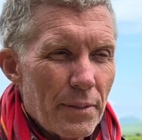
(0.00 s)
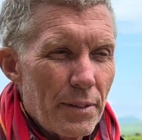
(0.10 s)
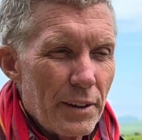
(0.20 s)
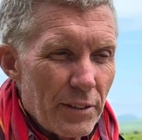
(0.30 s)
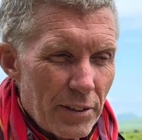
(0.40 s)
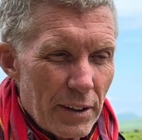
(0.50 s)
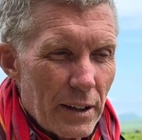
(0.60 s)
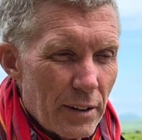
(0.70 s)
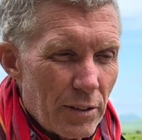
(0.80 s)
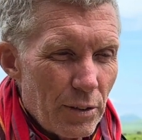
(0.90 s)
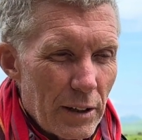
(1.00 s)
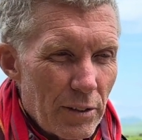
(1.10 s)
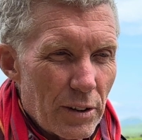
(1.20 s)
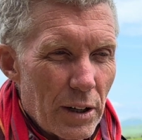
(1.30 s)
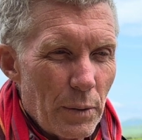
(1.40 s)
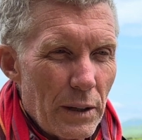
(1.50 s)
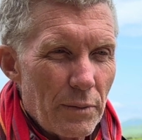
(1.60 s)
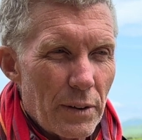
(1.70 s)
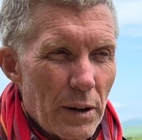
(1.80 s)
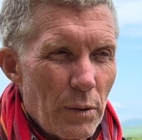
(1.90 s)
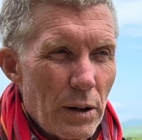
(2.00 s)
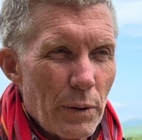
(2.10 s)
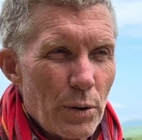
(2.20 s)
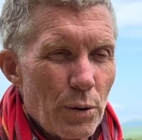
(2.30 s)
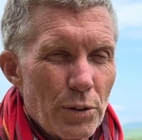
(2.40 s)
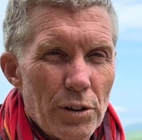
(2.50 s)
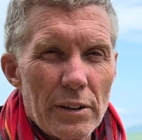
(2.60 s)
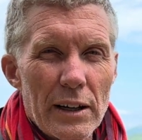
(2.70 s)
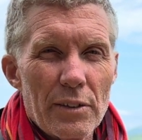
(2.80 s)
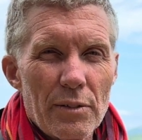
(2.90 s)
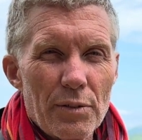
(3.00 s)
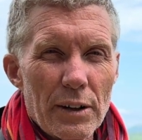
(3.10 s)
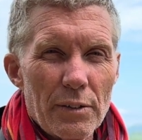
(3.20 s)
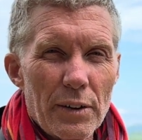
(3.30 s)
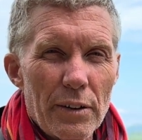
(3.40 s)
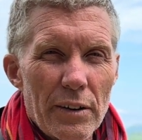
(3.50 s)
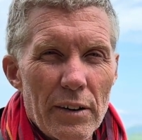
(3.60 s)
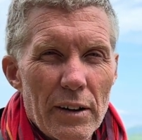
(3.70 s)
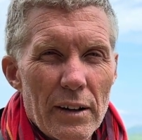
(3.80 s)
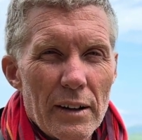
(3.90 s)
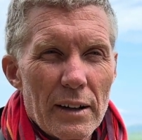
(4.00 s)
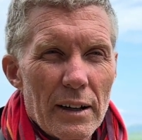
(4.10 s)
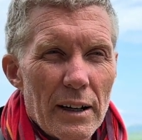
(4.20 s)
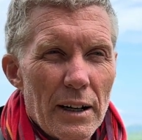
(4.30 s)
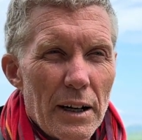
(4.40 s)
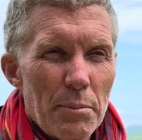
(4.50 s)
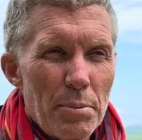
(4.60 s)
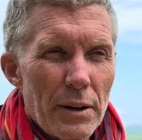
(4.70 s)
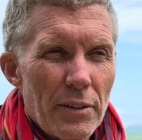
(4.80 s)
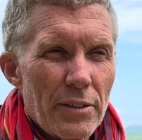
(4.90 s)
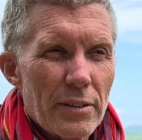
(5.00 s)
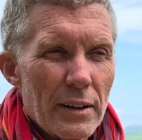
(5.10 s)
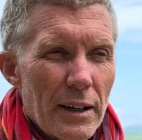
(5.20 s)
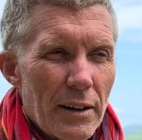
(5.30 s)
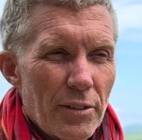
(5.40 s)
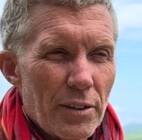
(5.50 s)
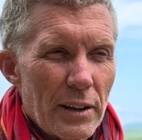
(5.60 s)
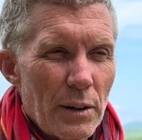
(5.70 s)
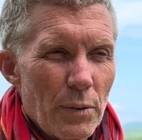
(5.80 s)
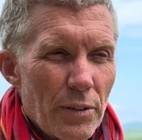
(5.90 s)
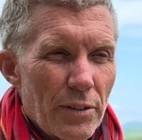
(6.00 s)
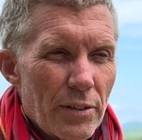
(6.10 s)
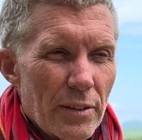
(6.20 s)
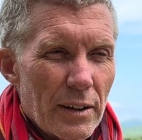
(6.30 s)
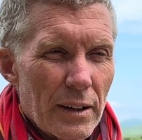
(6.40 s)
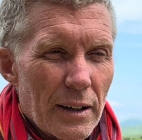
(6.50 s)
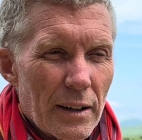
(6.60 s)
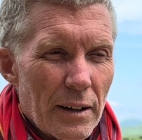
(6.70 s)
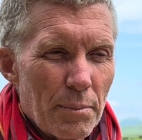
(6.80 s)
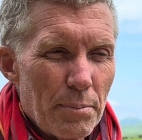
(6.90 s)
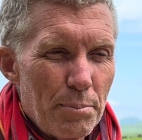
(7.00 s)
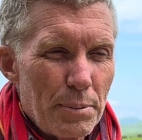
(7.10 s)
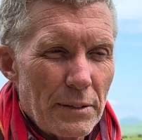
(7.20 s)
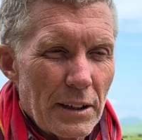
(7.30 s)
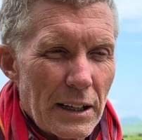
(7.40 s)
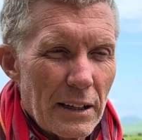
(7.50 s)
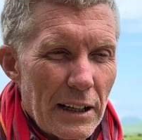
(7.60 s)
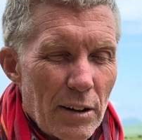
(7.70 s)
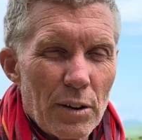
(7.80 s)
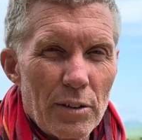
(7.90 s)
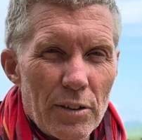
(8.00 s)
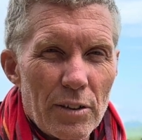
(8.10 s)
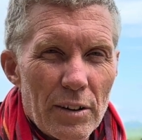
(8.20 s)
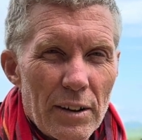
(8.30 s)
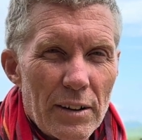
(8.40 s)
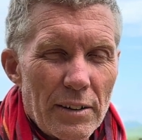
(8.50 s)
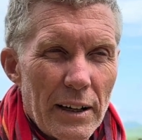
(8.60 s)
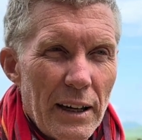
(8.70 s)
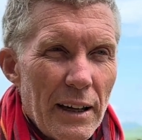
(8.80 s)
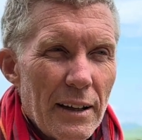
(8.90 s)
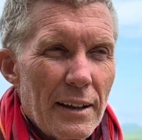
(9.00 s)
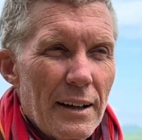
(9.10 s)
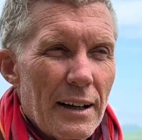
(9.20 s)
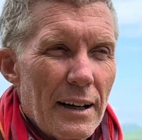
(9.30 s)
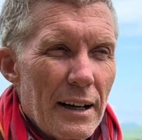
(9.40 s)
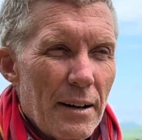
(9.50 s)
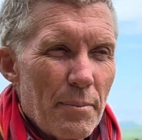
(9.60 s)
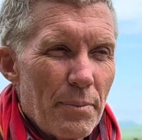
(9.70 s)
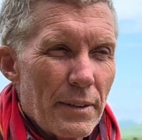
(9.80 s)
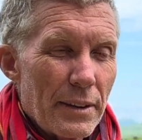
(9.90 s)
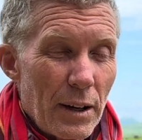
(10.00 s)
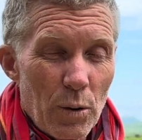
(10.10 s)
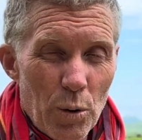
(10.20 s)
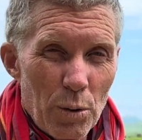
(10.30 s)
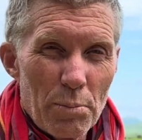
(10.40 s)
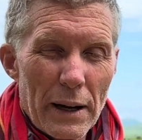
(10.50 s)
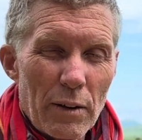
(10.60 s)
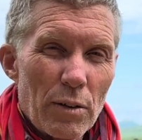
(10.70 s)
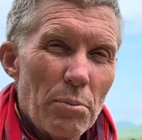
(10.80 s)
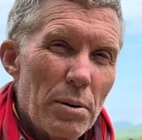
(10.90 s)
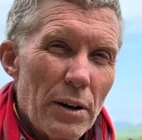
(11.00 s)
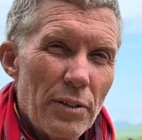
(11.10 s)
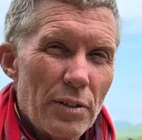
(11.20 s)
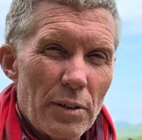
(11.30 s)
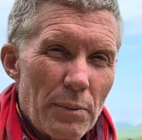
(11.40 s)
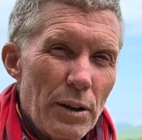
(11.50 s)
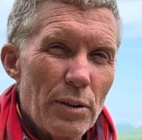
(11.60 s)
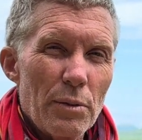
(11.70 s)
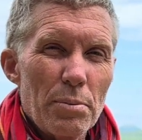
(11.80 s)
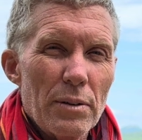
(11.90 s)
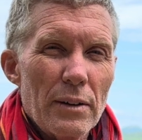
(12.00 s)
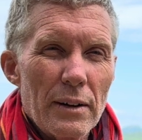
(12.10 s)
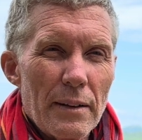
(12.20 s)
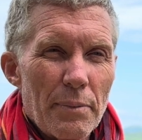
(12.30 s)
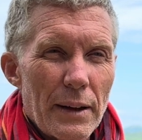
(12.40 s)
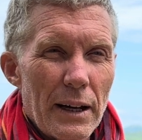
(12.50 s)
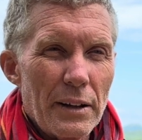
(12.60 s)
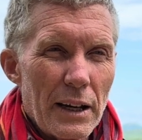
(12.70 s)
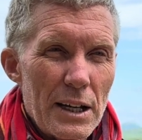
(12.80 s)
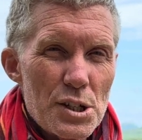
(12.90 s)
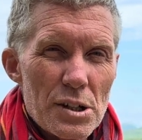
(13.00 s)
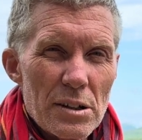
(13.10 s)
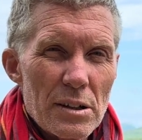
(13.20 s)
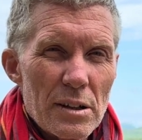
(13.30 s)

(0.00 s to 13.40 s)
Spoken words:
This year, 2 days ago, we did very well. We caught 2,500 birds, so that was a particularly good day. They're all migrant birds from Europe and Asia,